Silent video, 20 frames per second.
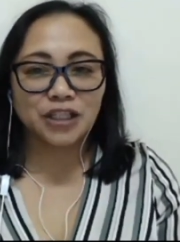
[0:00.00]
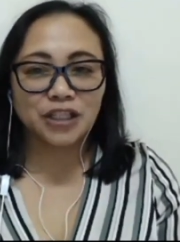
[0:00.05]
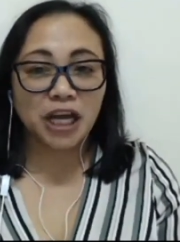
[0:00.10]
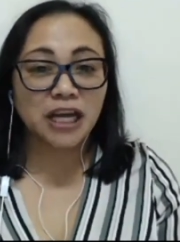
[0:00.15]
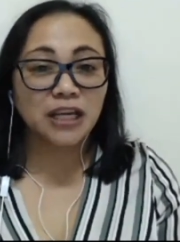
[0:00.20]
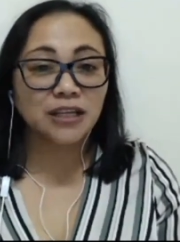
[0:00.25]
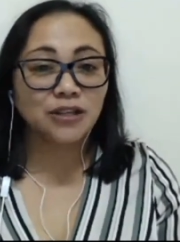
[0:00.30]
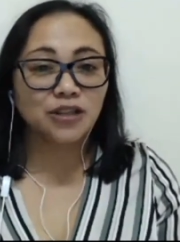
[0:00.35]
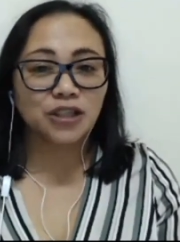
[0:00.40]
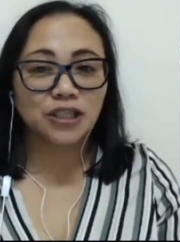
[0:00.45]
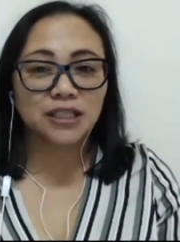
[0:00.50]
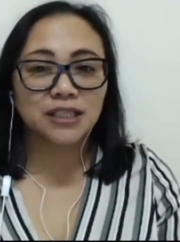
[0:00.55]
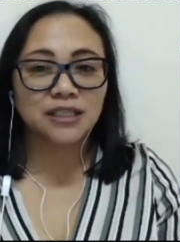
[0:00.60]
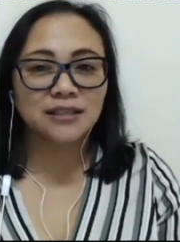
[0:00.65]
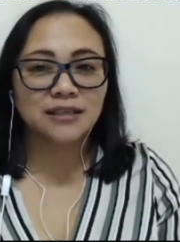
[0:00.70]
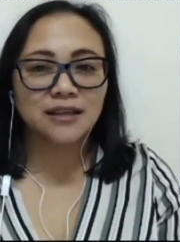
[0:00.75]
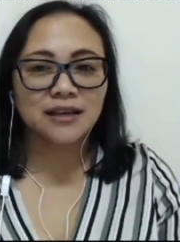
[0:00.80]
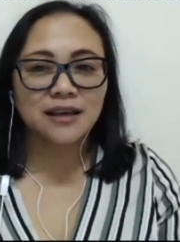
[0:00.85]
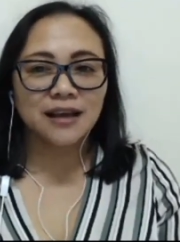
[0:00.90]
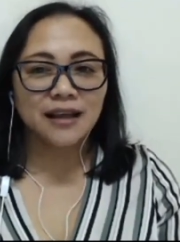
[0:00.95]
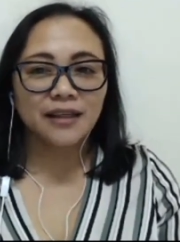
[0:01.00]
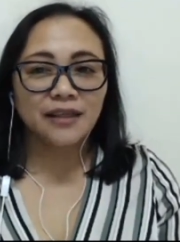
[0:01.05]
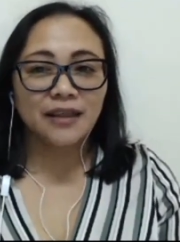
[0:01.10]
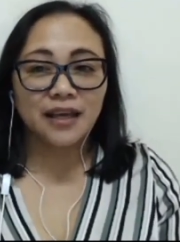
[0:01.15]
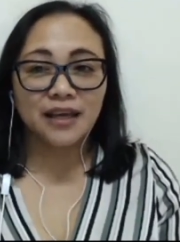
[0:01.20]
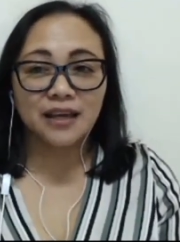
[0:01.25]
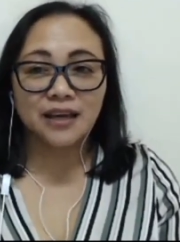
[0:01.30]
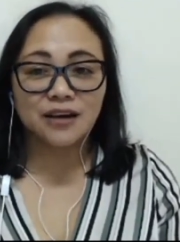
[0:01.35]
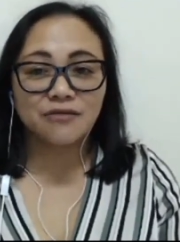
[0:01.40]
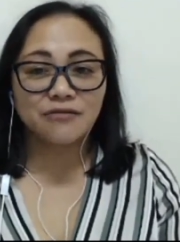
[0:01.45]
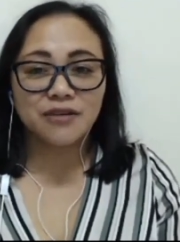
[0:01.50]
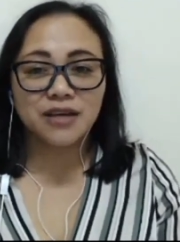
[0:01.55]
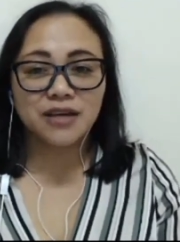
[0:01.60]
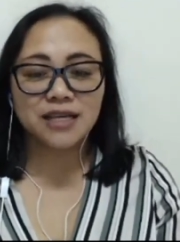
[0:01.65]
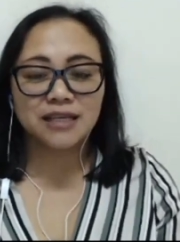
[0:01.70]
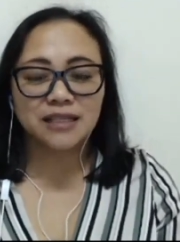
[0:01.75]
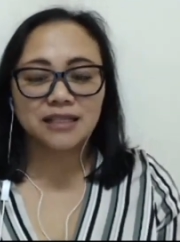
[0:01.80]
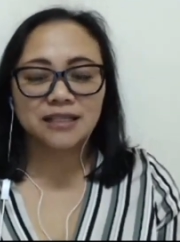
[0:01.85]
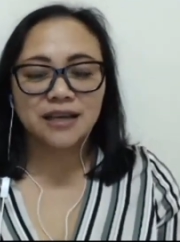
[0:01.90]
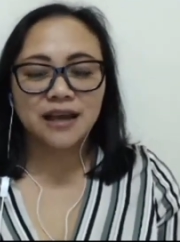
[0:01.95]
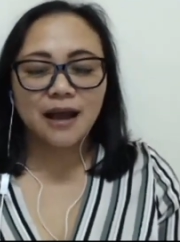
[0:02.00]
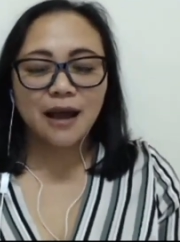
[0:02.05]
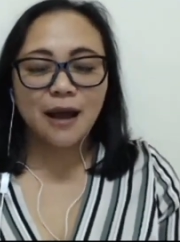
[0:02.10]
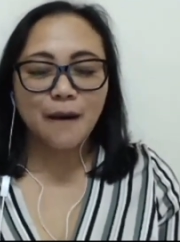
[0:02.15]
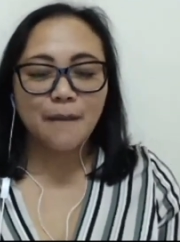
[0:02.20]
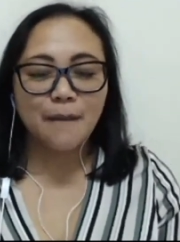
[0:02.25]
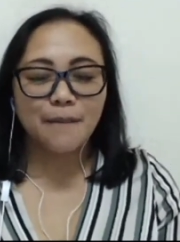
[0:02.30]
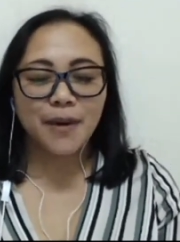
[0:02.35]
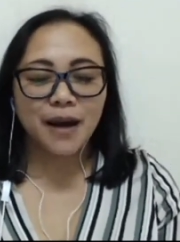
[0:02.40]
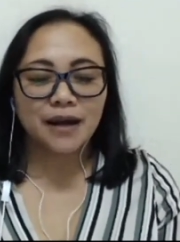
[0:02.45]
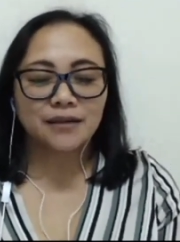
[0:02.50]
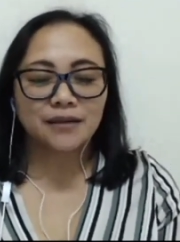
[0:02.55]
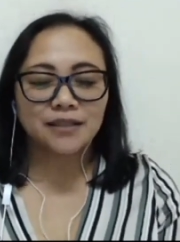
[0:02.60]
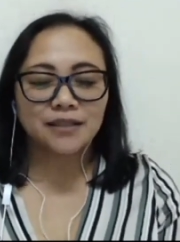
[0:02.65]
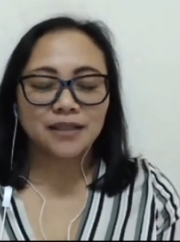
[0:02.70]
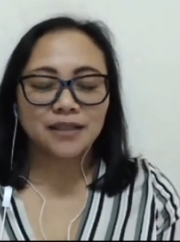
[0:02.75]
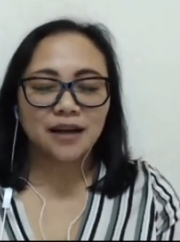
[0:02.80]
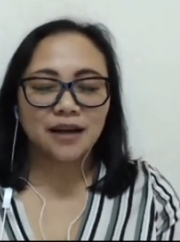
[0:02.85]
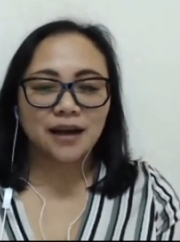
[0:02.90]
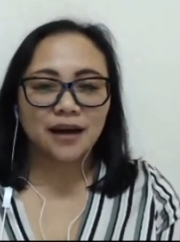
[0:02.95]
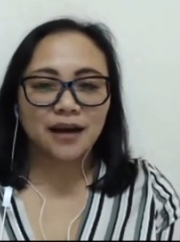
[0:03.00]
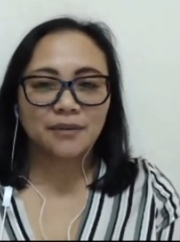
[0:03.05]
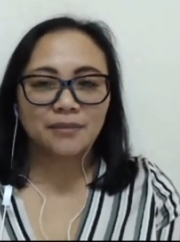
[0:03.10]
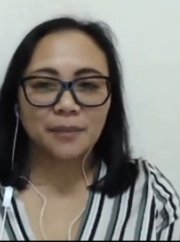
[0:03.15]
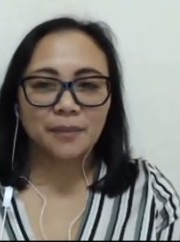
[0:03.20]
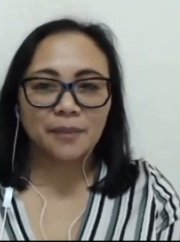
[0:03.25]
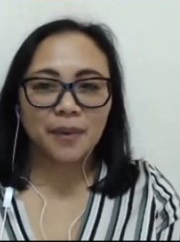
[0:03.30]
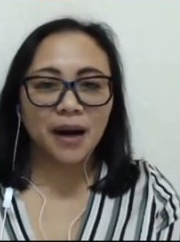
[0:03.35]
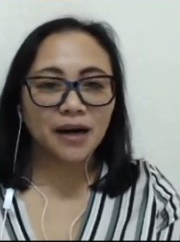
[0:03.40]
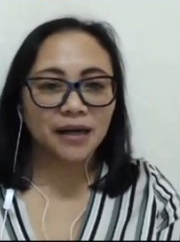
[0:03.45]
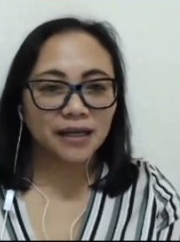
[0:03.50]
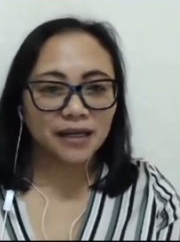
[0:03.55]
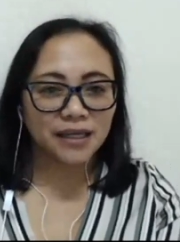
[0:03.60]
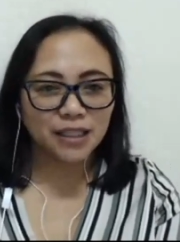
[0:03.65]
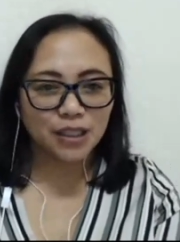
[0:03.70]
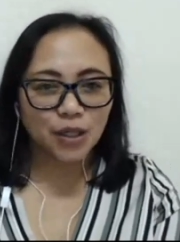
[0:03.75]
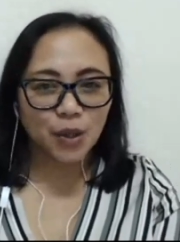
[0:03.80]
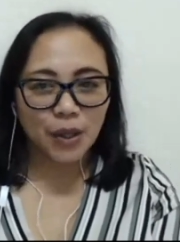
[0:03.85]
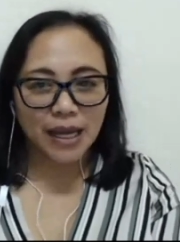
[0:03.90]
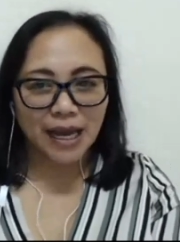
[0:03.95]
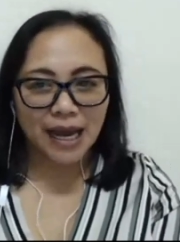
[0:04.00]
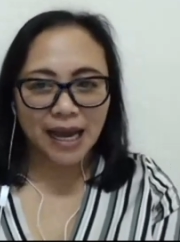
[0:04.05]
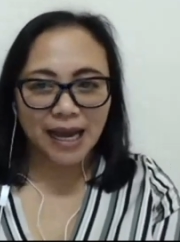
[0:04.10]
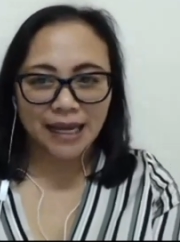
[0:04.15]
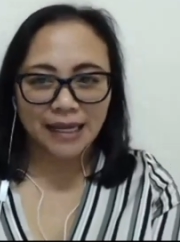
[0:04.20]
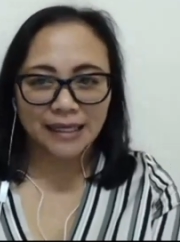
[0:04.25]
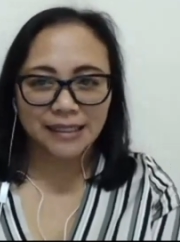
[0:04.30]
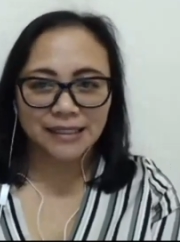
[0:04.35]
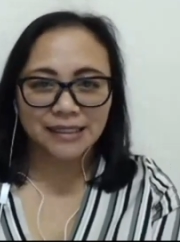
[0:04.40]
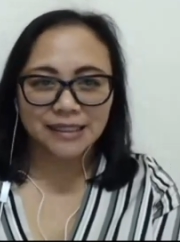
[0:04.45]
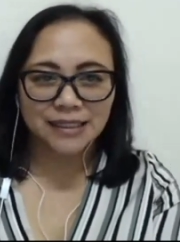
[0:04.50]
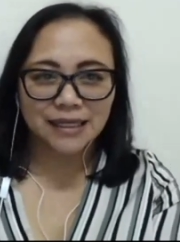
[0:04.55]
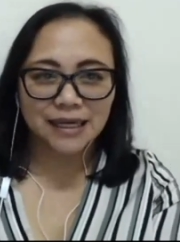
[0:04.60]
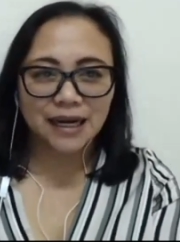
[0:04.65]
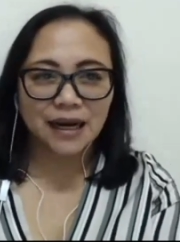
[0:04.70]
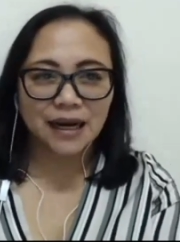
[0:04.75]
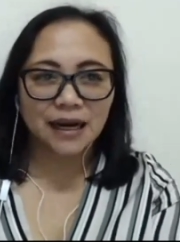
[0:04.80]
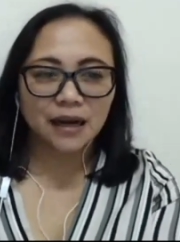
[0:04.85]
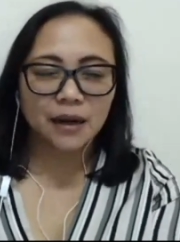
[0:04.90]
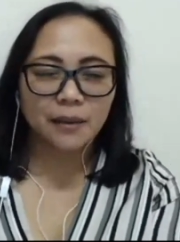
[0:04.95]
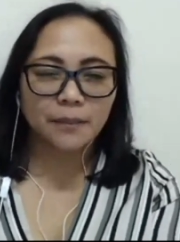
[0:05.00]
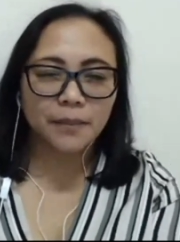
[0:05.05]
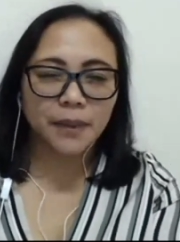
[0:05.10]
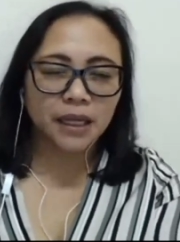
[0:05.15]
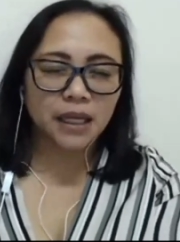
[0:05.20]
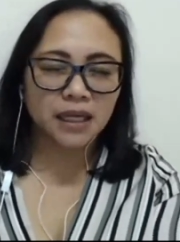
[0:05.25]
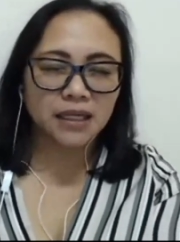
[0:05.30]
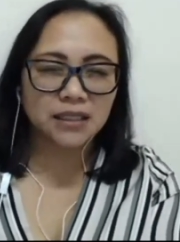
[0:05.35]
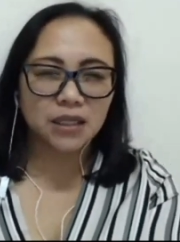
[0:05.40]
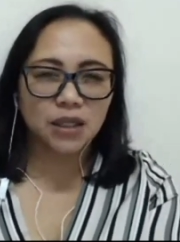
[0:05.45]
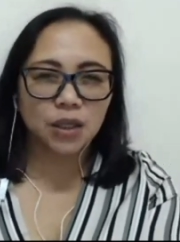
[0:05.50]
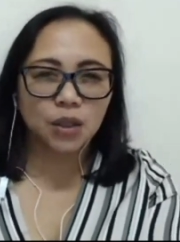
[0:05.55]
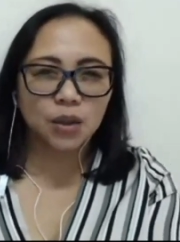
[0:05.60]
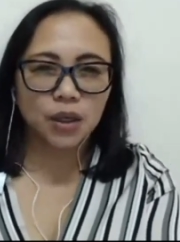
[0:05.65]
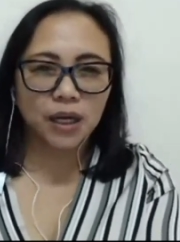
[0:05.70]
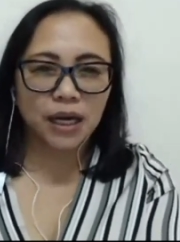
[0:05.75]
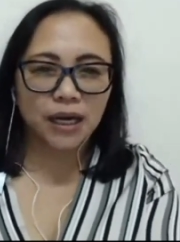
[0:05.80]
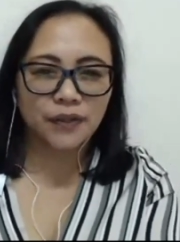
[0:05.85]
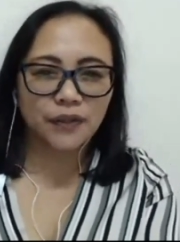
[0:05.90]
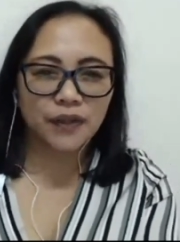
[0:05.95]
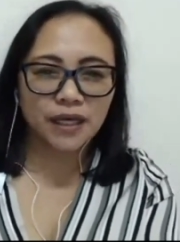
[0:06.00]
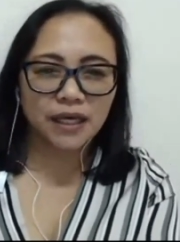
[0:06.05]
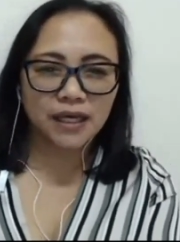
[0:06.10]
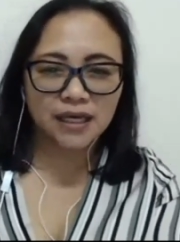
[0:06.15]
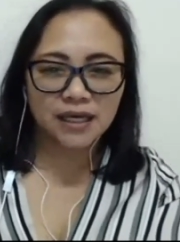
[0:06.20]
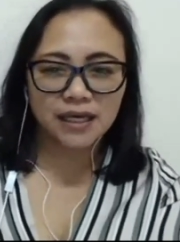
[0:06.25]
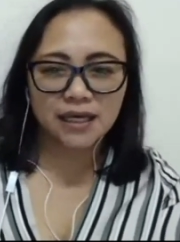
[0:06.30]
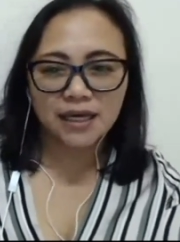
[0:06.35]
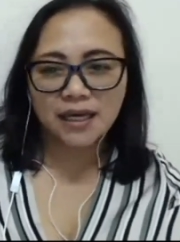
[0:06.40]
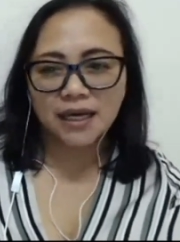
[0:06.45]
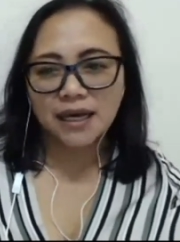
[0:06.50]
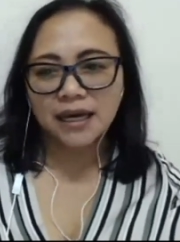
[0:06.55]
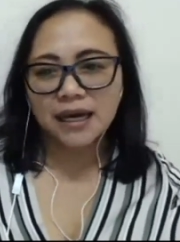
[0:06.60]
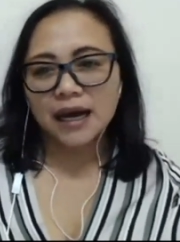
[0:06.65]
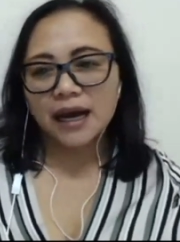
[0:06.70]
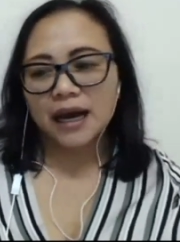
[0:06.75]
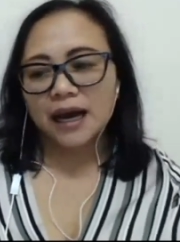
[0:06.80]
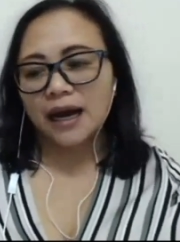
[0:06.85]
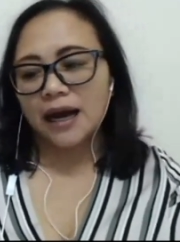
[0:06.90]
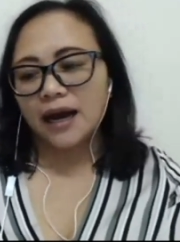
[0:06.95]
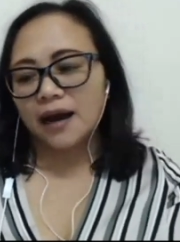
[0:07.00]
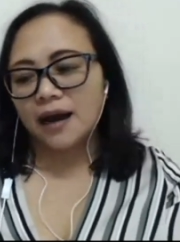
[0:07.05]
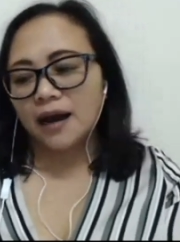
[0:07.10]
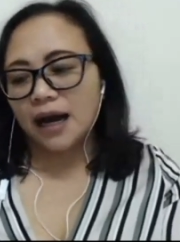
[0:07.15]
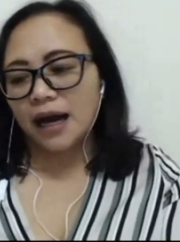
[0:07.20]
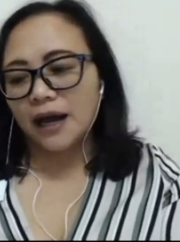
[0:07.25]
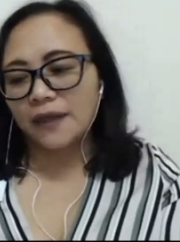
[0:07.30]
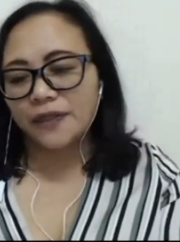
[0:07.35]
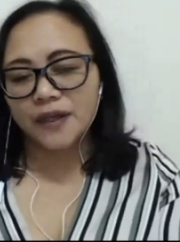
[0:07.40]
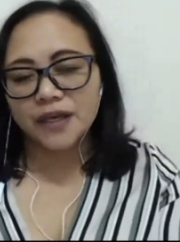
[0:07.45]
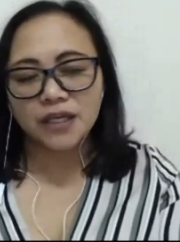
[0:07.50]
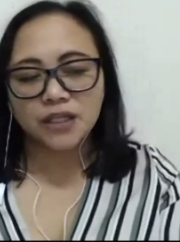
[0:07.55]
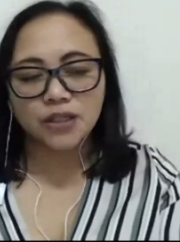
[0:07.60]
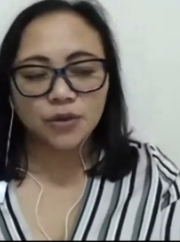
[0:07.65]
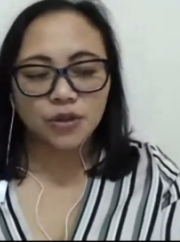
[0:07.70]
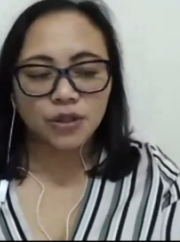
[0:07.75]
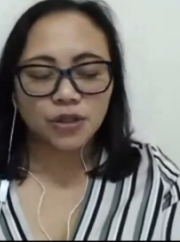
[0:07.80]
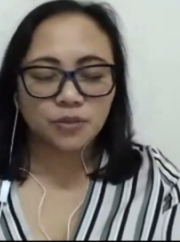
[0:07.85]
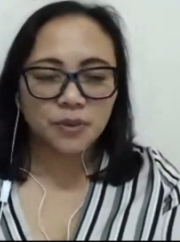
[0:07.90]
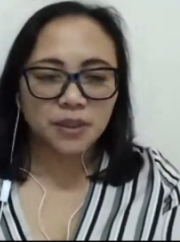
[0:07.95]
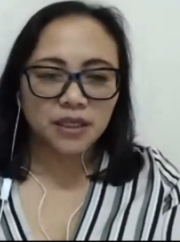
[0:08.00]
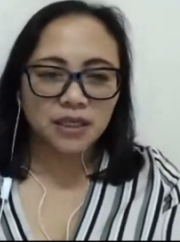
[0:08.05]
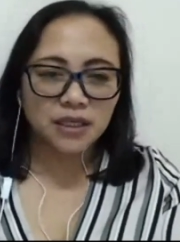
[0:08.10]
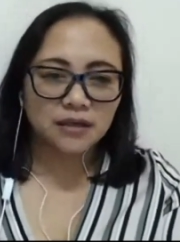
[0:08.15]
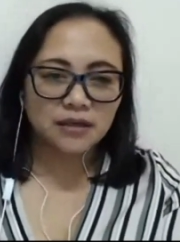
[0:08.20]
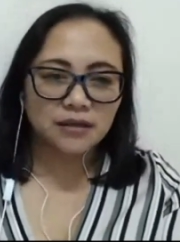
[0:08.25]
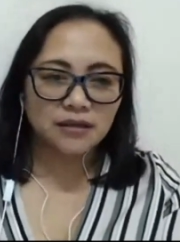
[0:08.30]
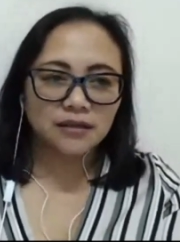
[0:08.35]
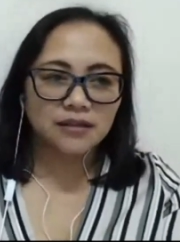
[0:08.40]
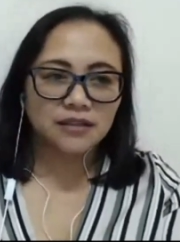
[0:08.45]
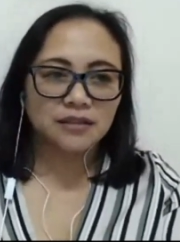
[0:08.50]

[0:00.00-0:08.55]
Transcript: changes, the increase, but apparently it's going ahead. But I think it's going to be